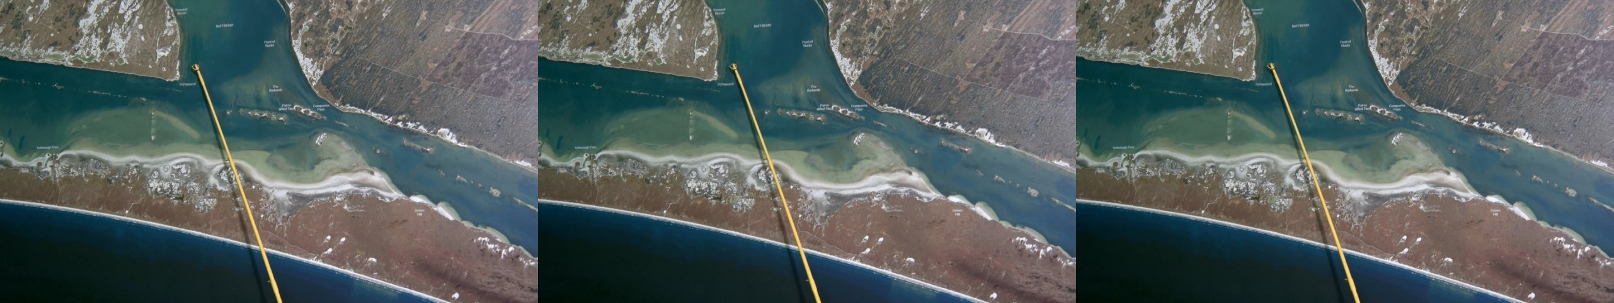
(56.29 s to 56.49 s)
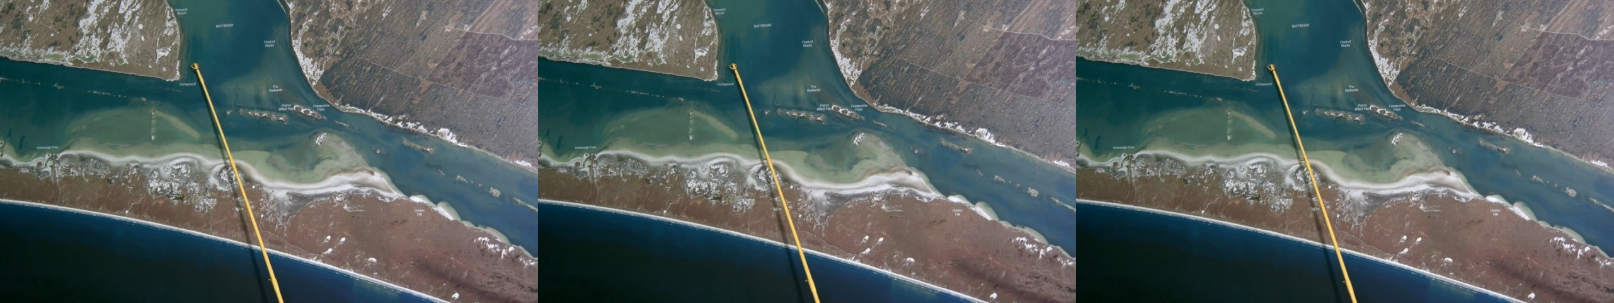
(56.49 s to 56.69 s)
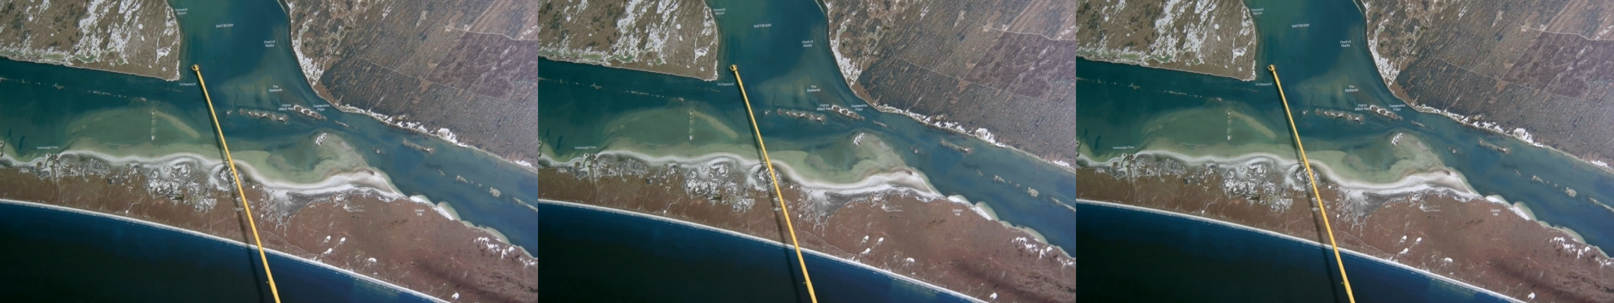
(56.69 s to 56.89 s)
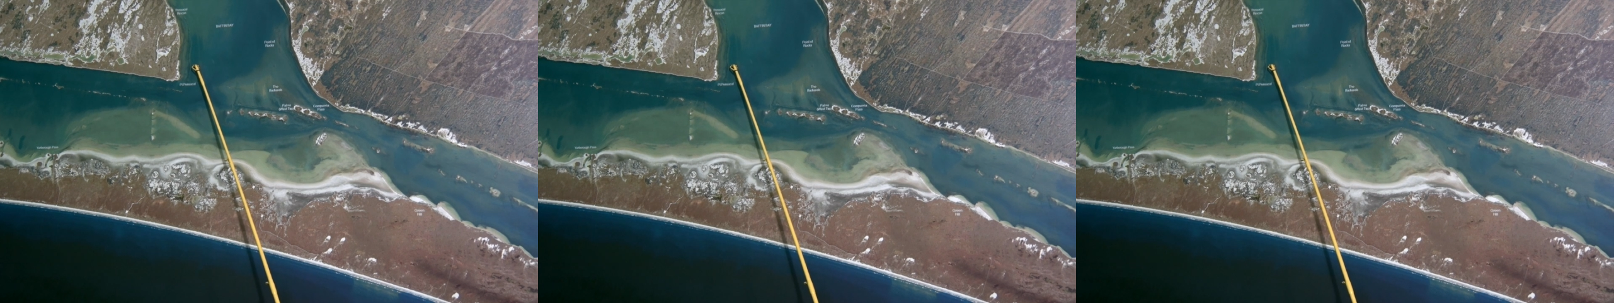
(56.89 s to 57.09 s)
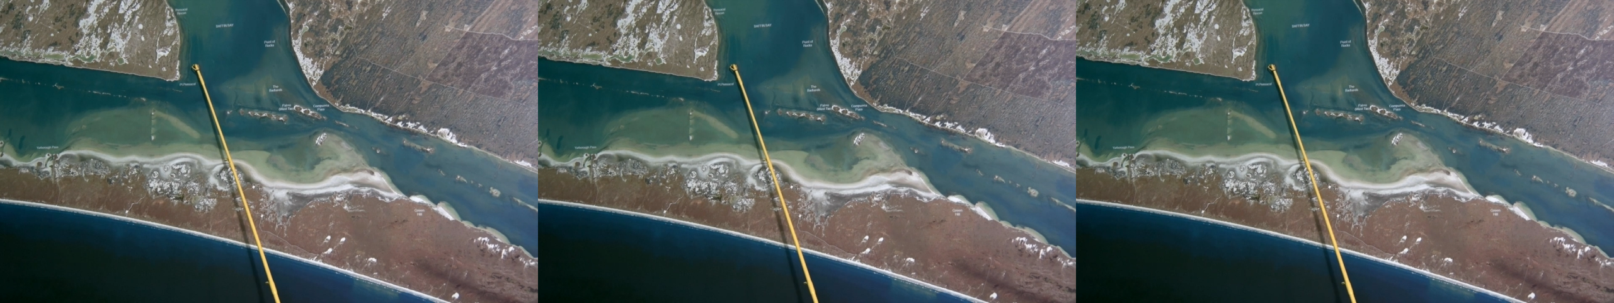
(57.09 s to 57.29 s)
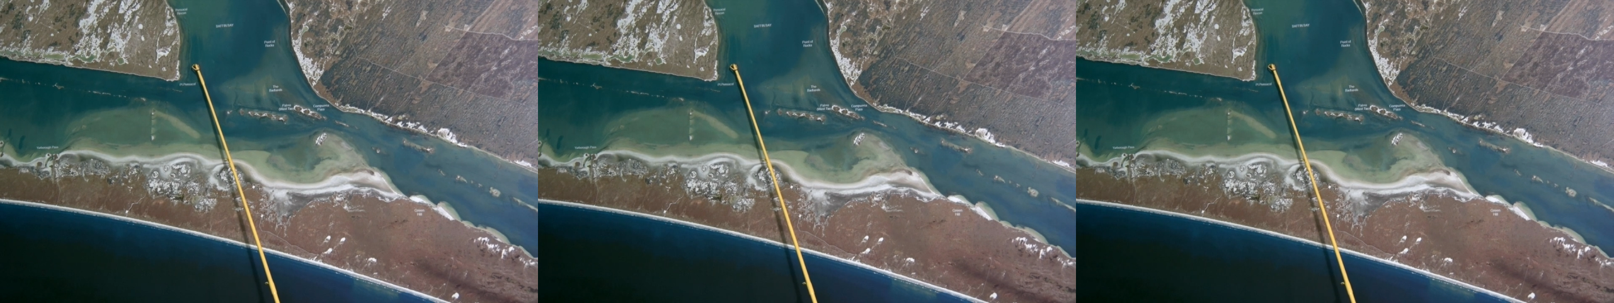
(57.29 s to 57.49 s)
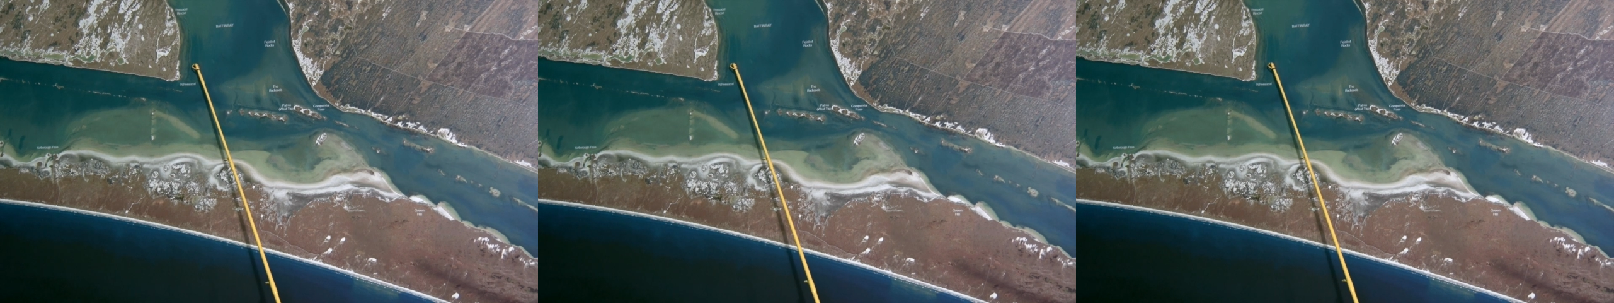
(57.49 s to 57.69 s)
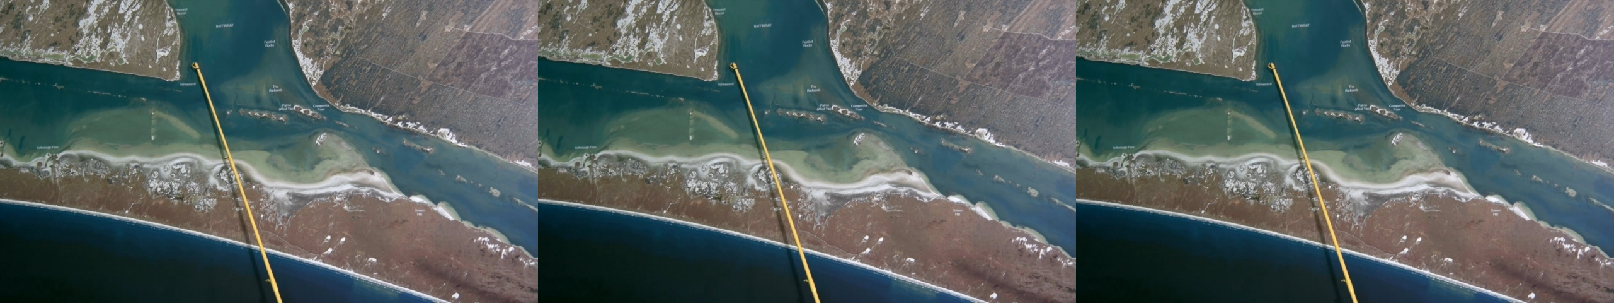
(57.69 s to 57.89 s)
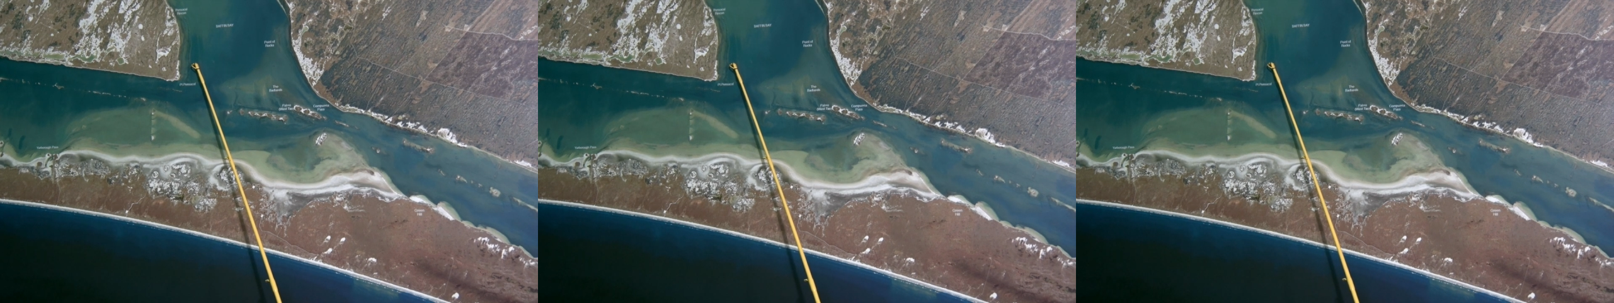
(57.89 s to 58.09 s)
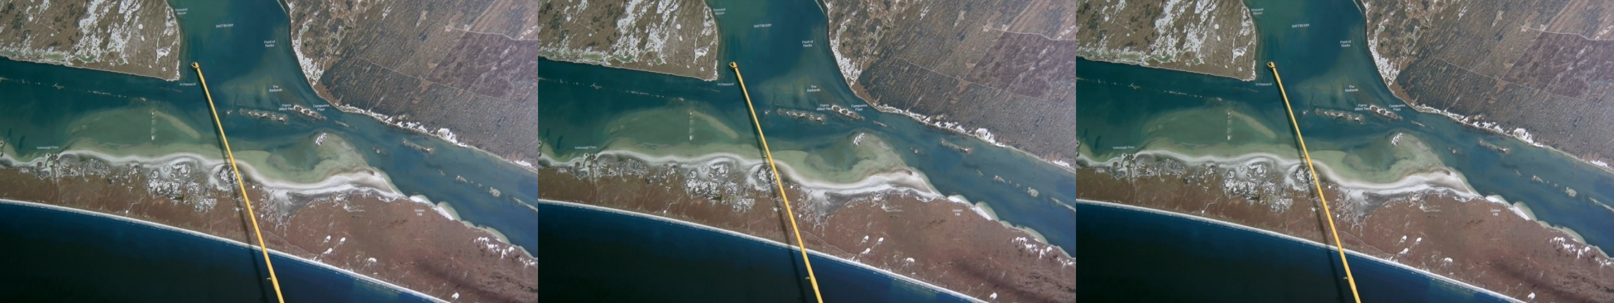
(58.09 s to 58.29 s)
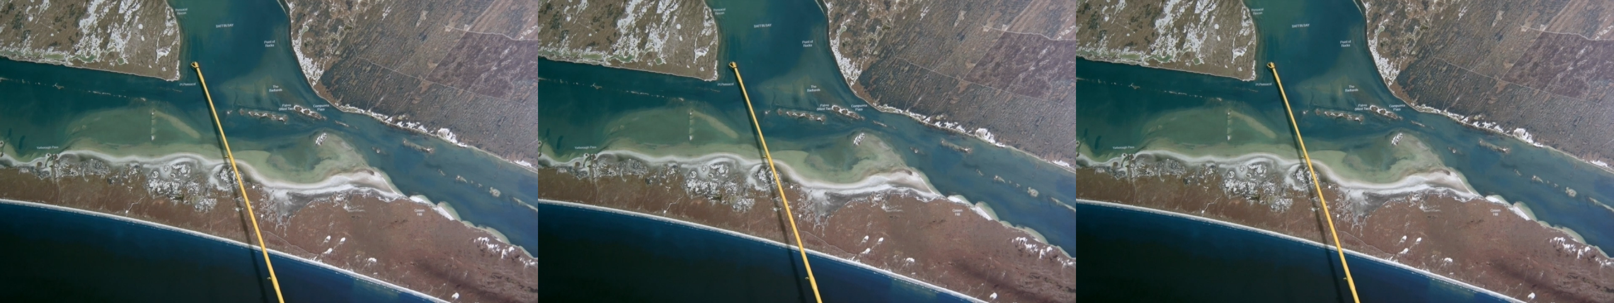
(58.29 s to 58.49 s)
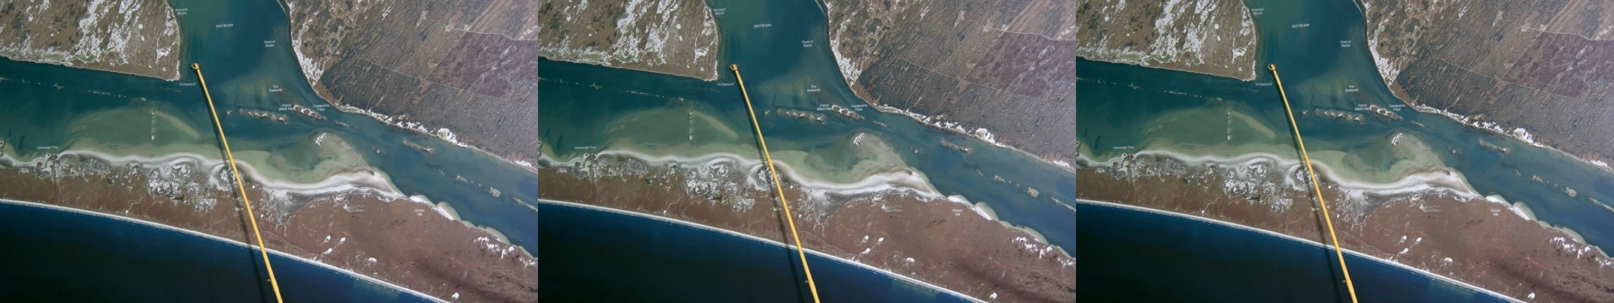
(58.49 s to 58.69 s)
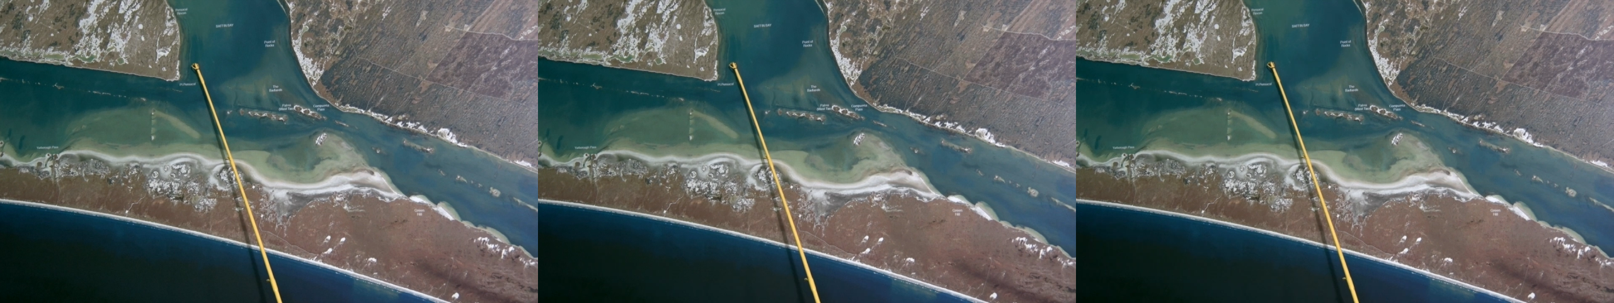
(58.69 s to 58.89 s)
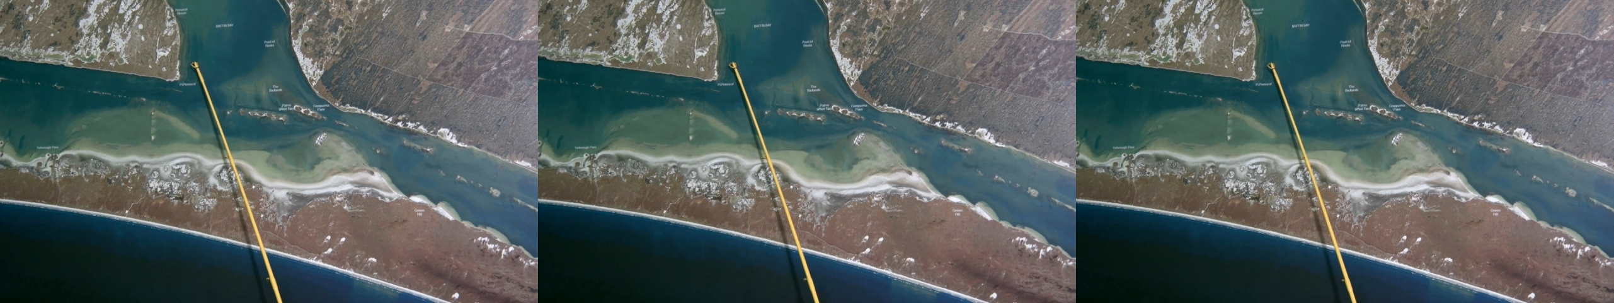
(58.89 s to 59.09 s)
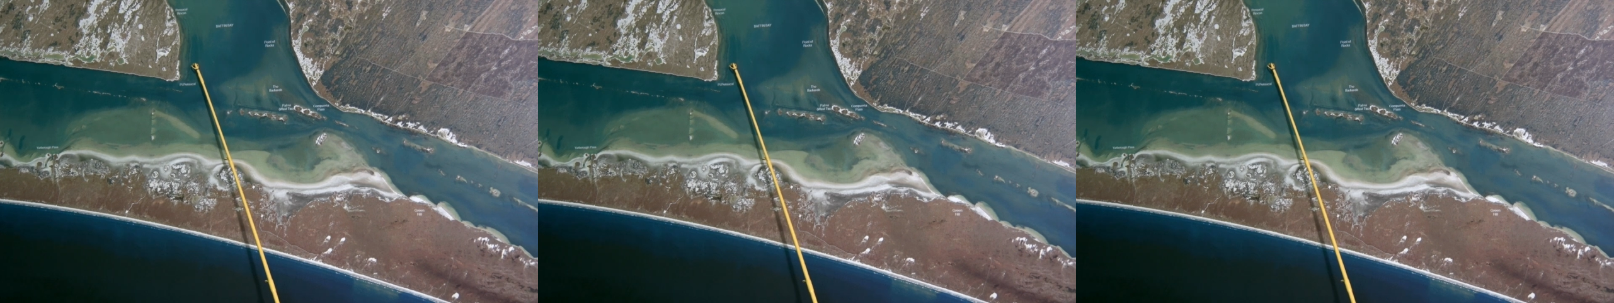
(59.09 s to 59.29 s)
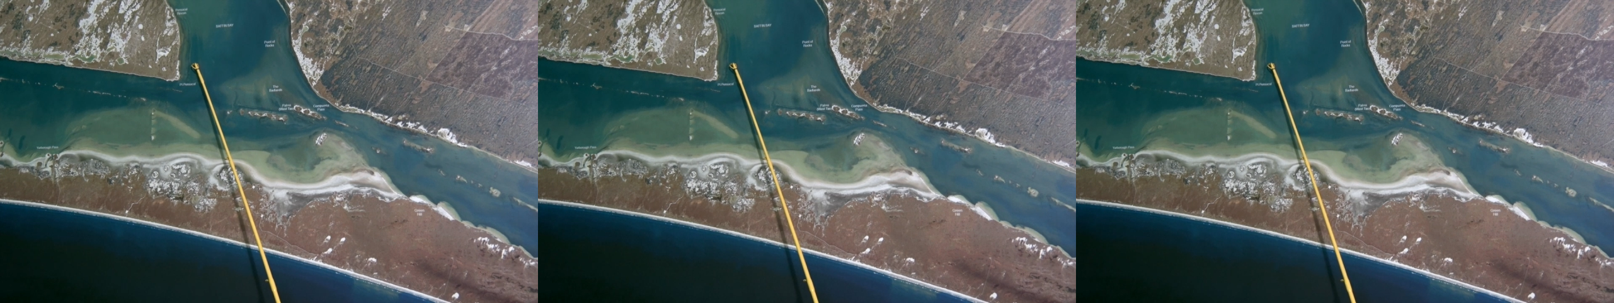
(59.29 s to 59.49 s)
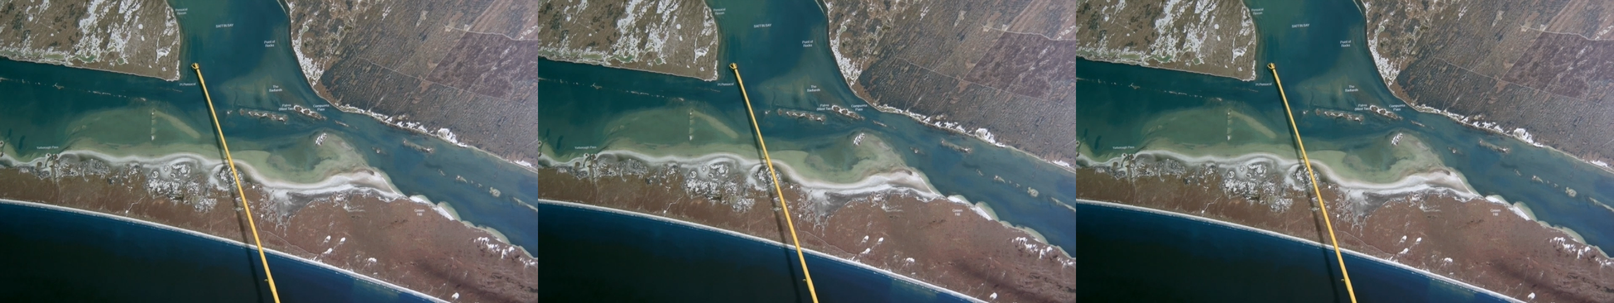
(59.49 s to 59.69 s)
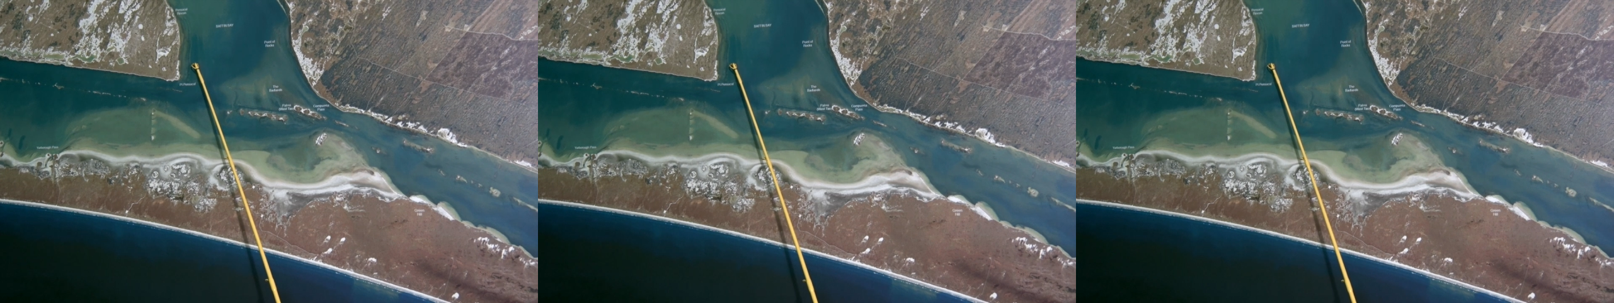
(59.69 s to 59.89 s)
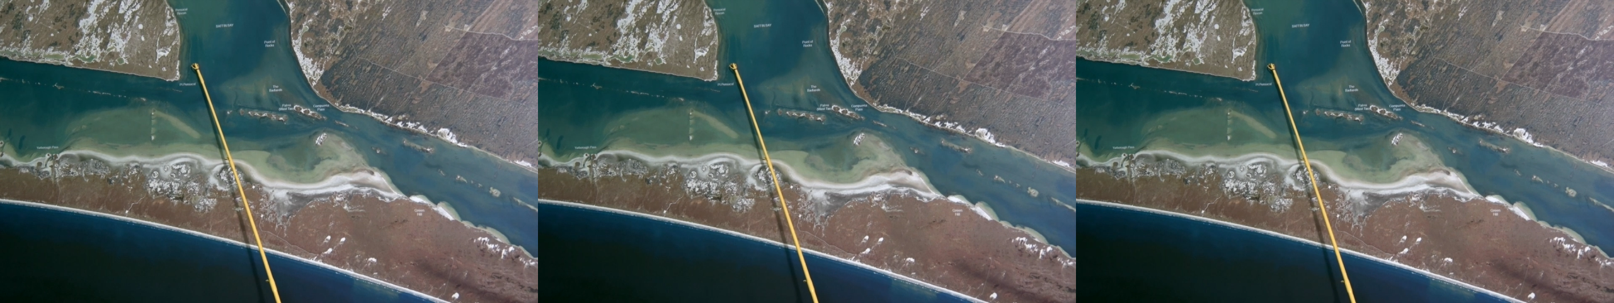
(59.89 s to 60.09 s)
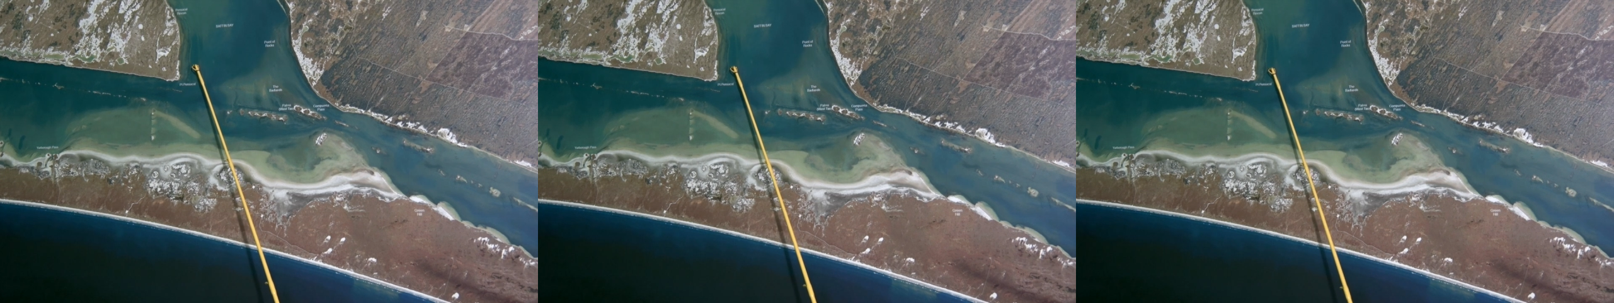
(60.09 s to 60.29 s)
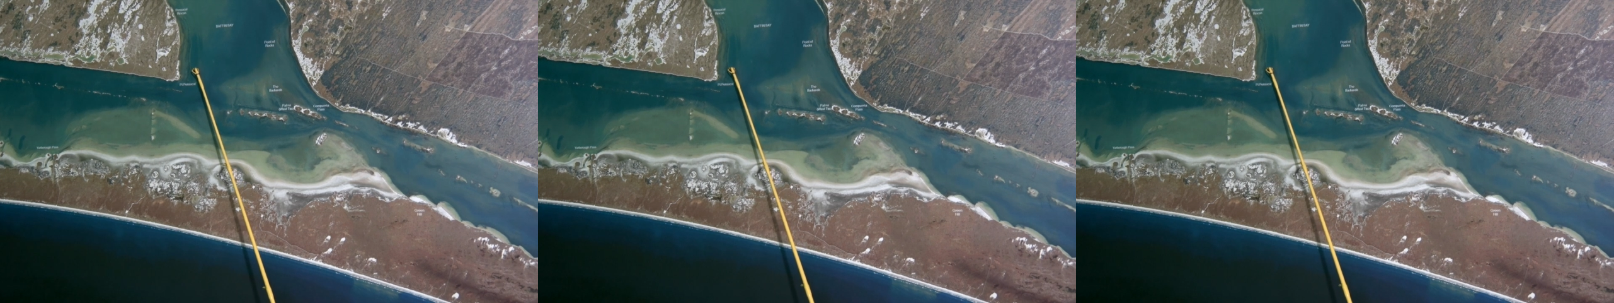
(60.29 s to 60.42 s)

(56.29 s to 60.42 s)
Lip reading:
[unreadable: no face in view]